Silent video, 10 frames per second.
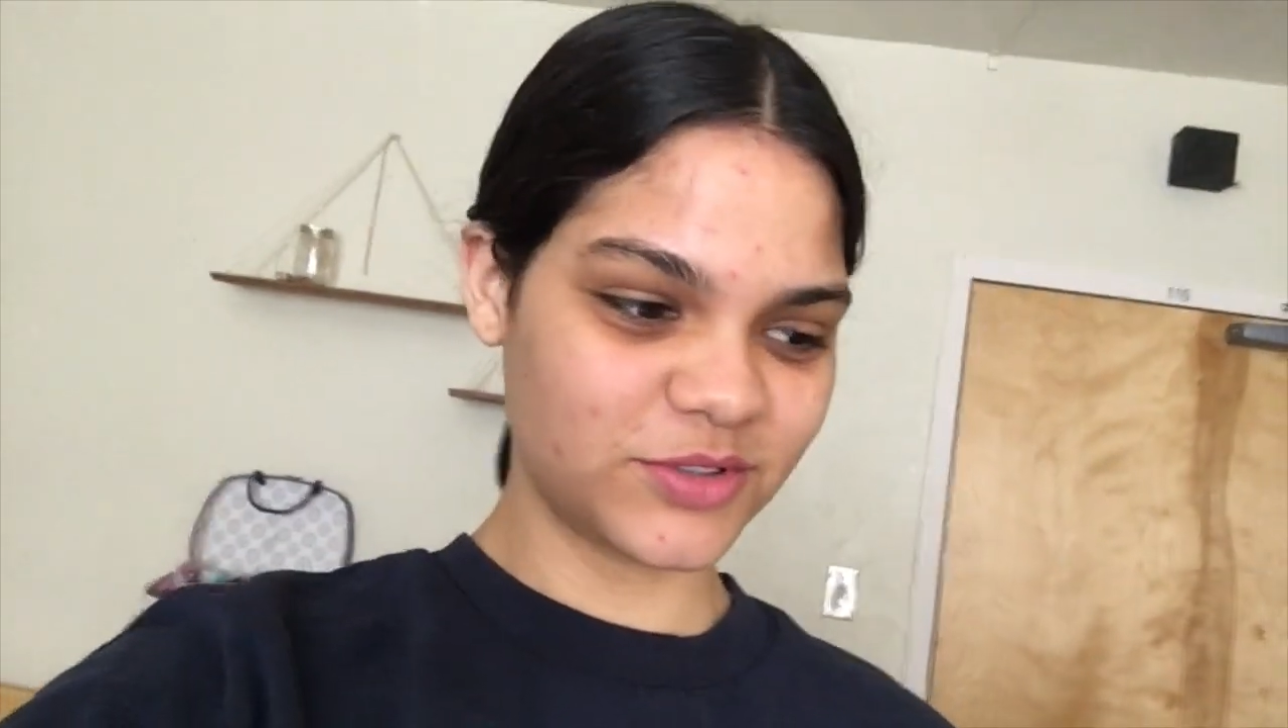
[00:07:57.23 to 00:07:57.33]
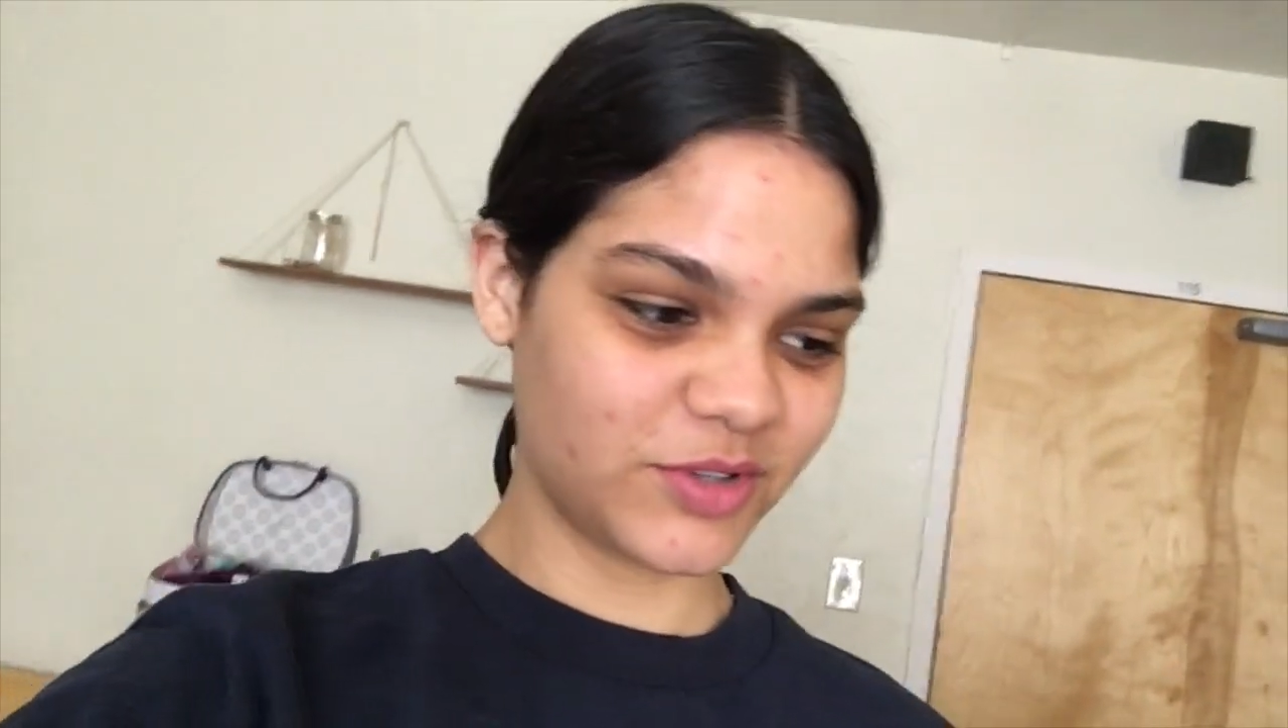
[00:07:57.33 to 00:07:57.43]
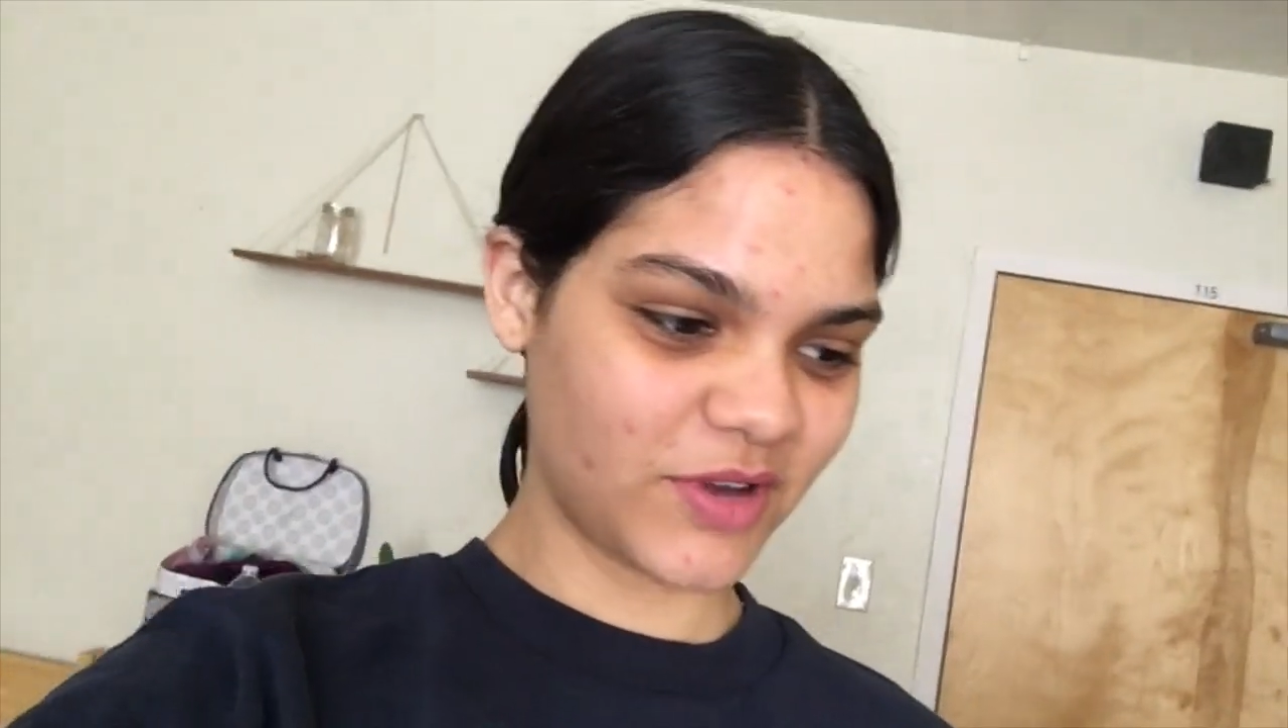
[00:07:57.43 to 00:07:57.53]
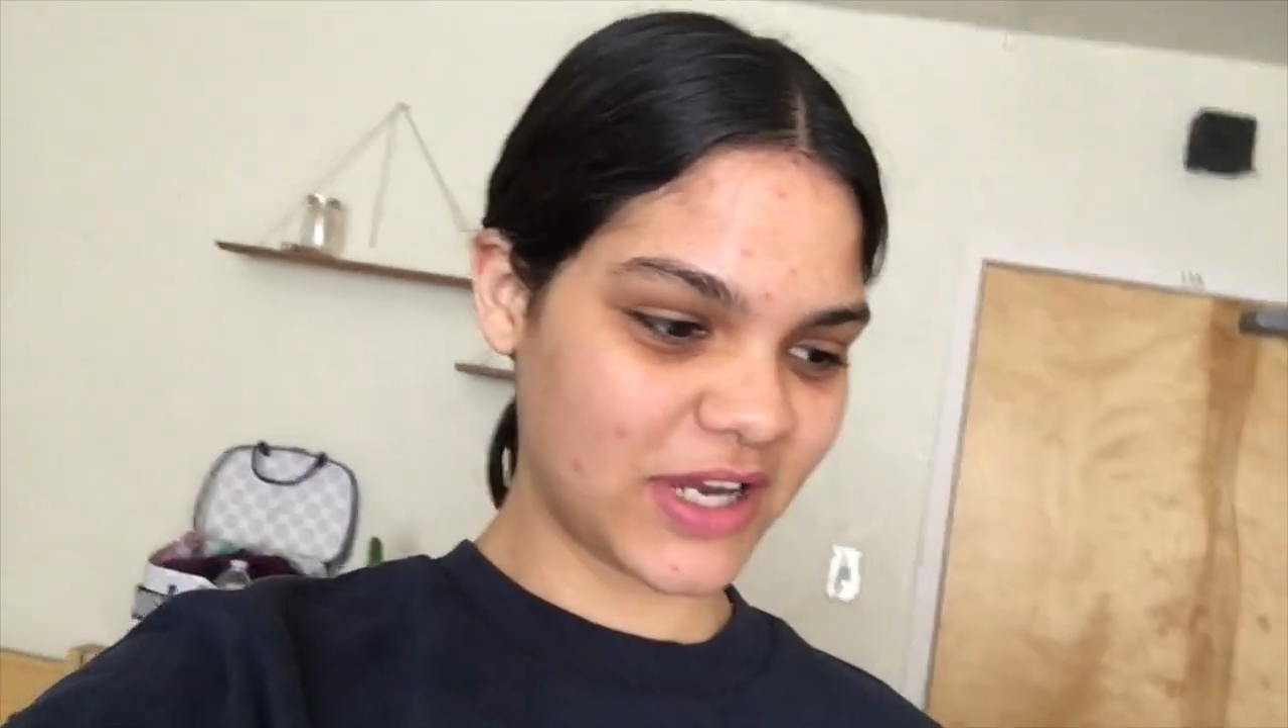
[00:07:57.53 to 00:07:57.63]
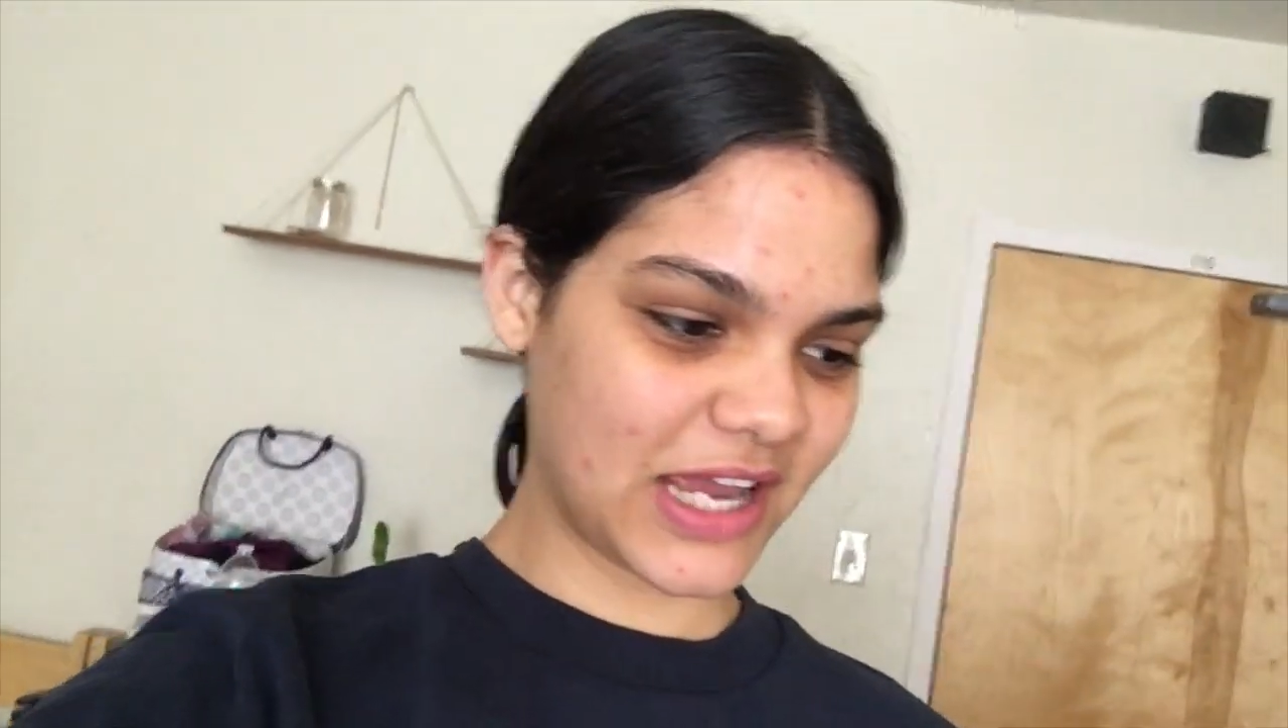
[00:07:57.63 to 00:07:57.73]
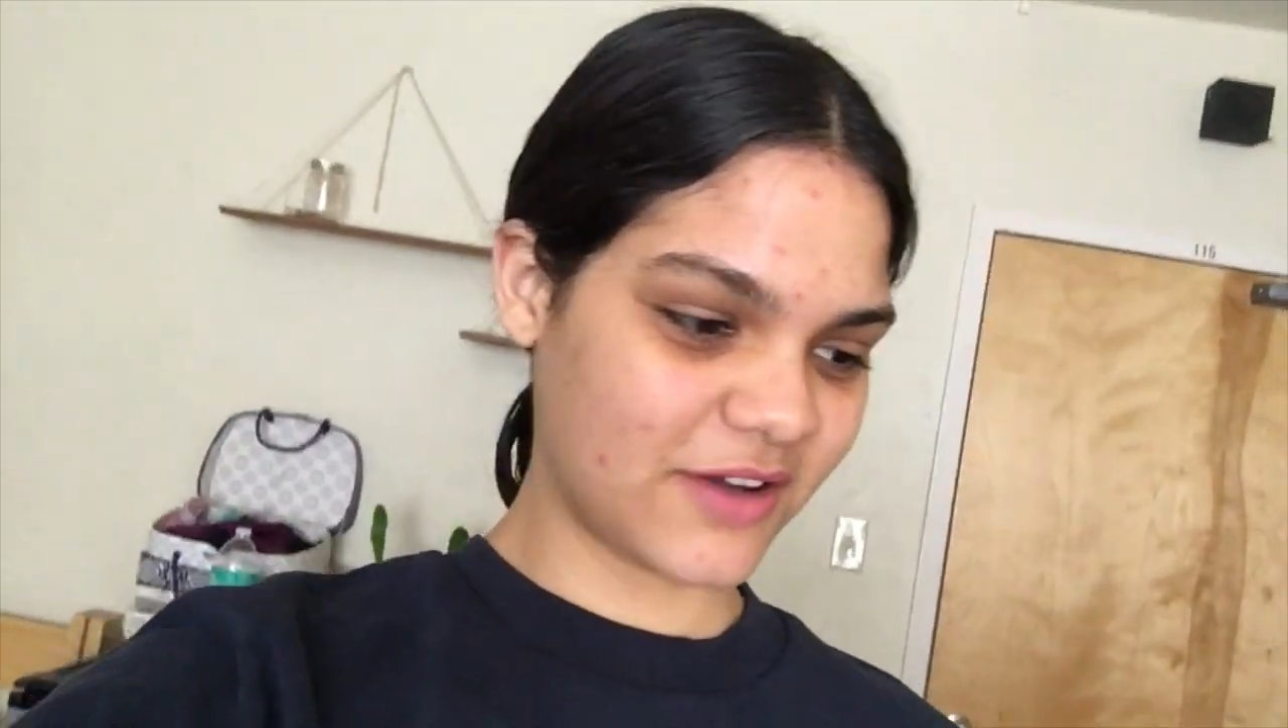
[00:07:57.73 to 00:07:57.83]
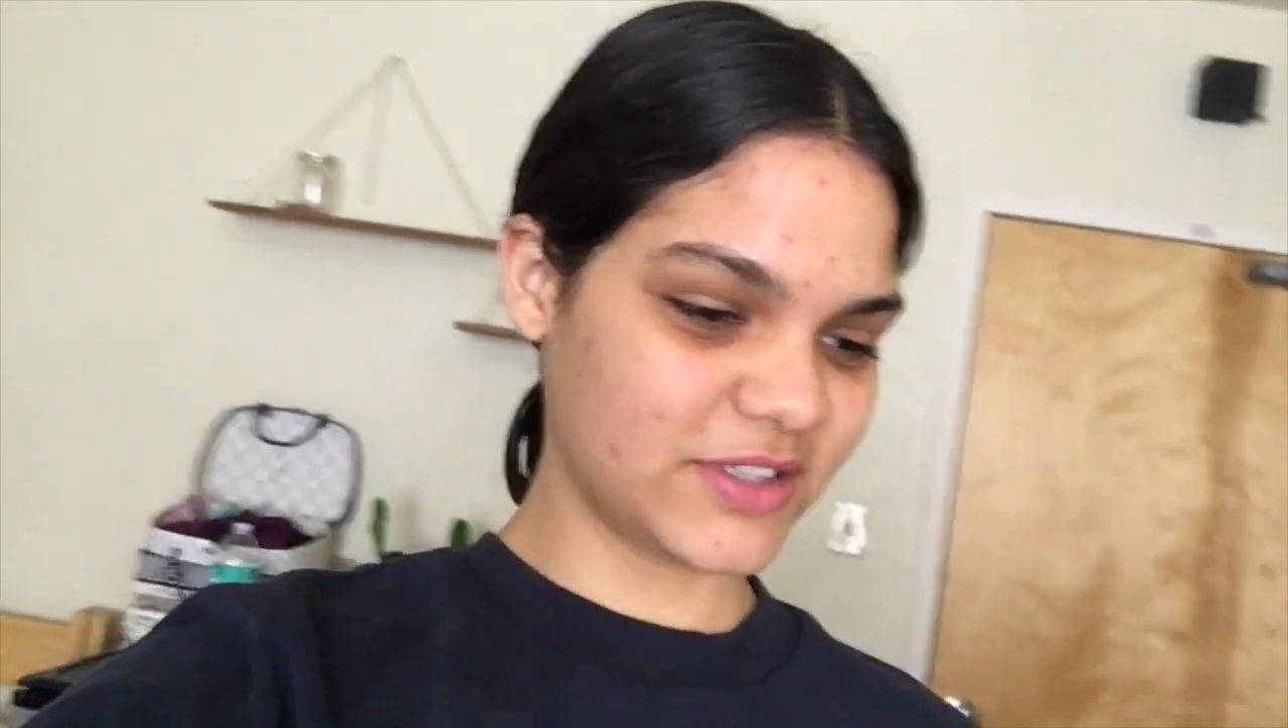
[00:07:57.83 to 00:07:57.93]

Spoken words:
we're doing right now.